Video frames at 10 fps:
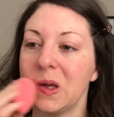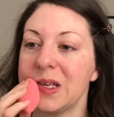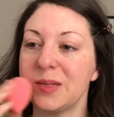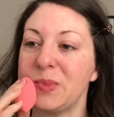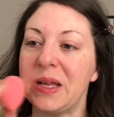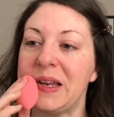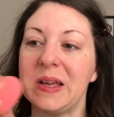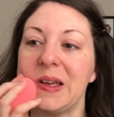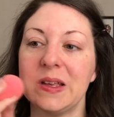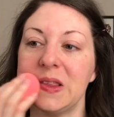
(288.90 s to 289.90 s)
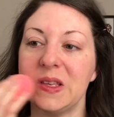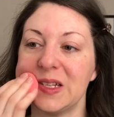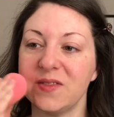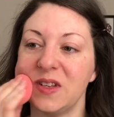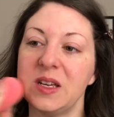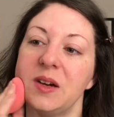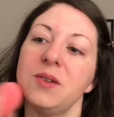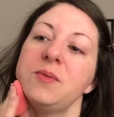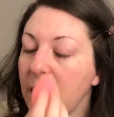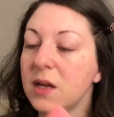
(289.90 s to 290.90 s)
explaining it in this
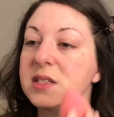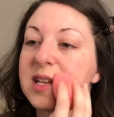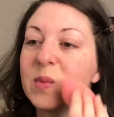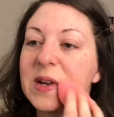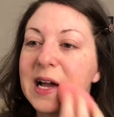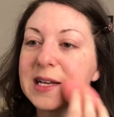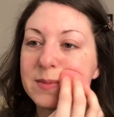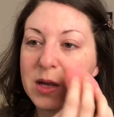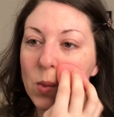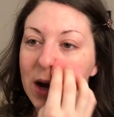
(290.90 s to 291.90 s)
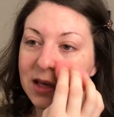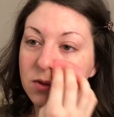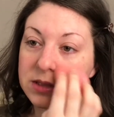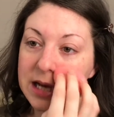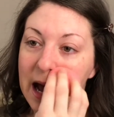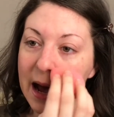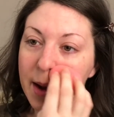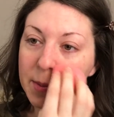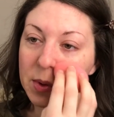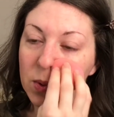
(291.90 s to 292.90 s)
video. Someone asked me why you
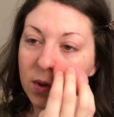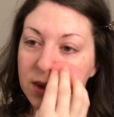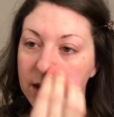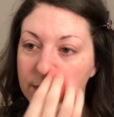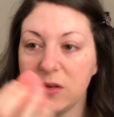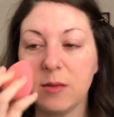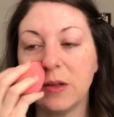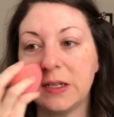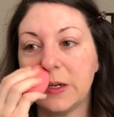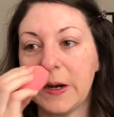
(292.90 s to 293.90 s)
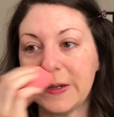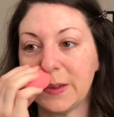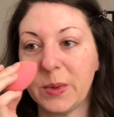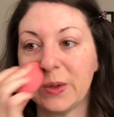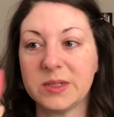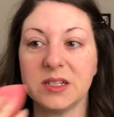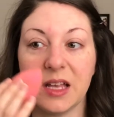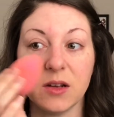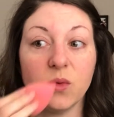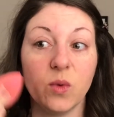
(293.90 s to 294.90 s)
tap with a beauty blender as opposed to
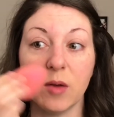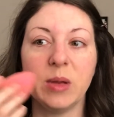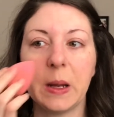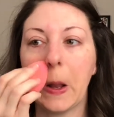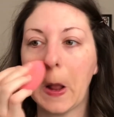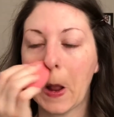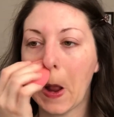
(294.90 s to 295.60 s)
like rubbing.